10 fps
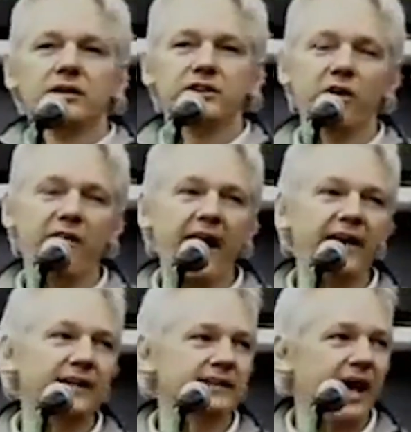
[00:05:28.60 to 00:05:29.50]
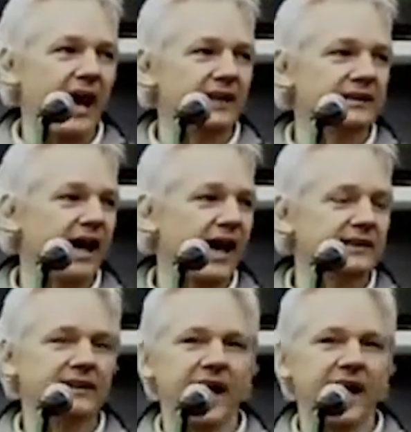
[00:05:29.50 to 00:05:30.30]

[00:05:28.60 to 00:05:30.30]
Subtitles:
So that is our task,